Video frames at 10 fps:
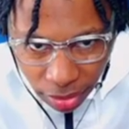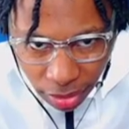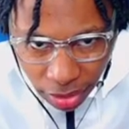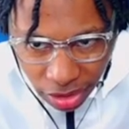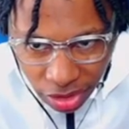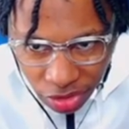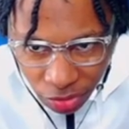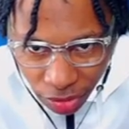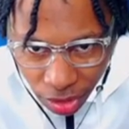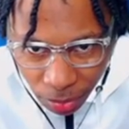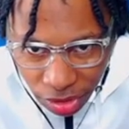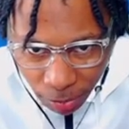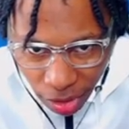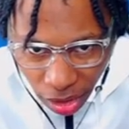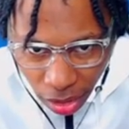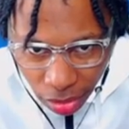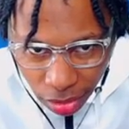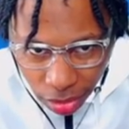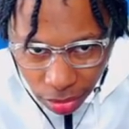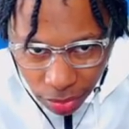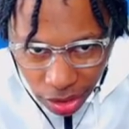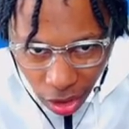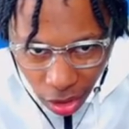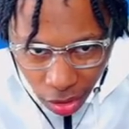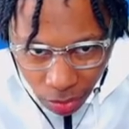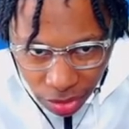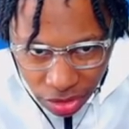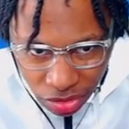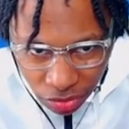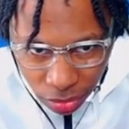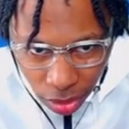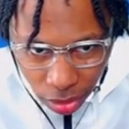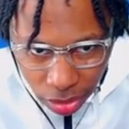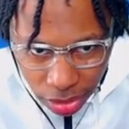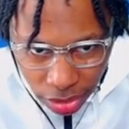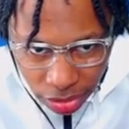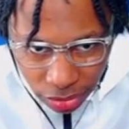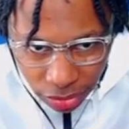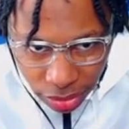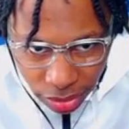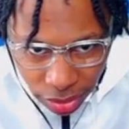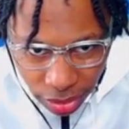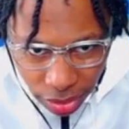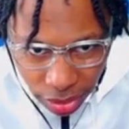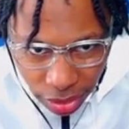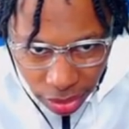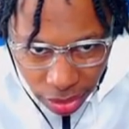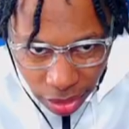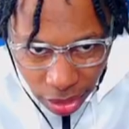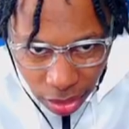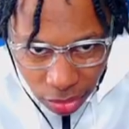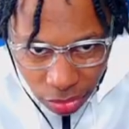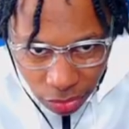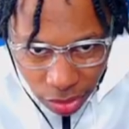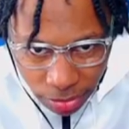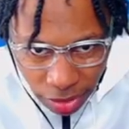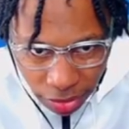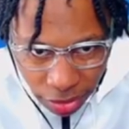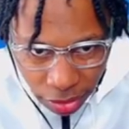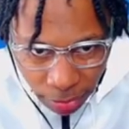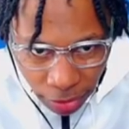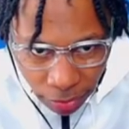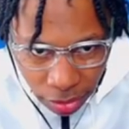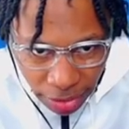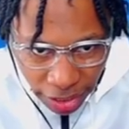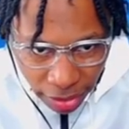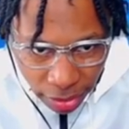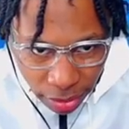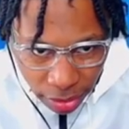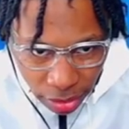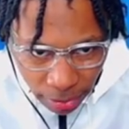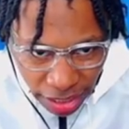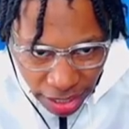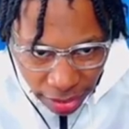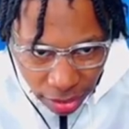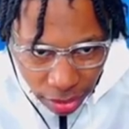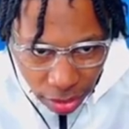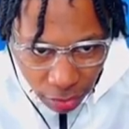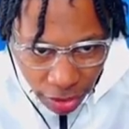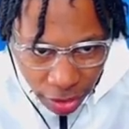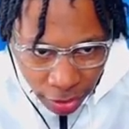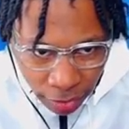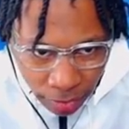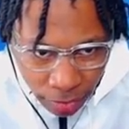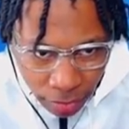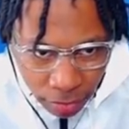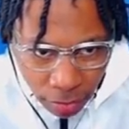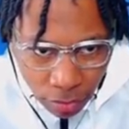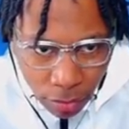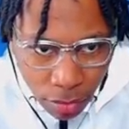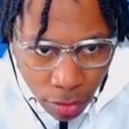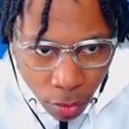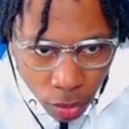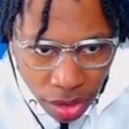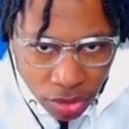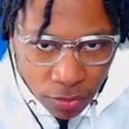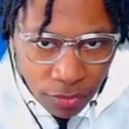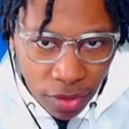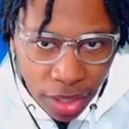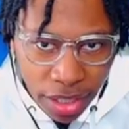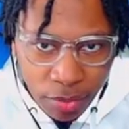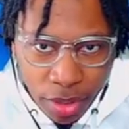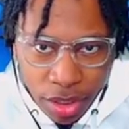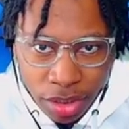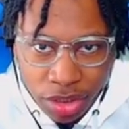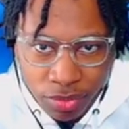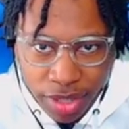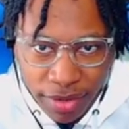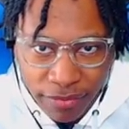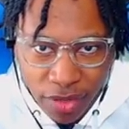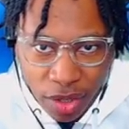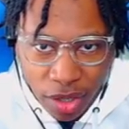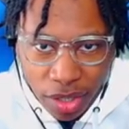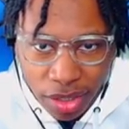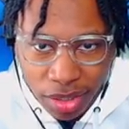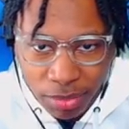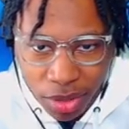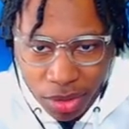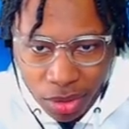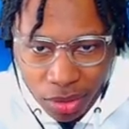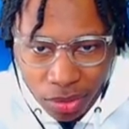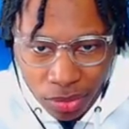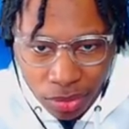Look at the scrub with the ball. Well, y'all all really... Oh, they setting the screen. Y'all all scrubs out here. Come on. Give me that. Give me that. Right here. Ooh, that's too far. I didn't want to jump that far. Come on.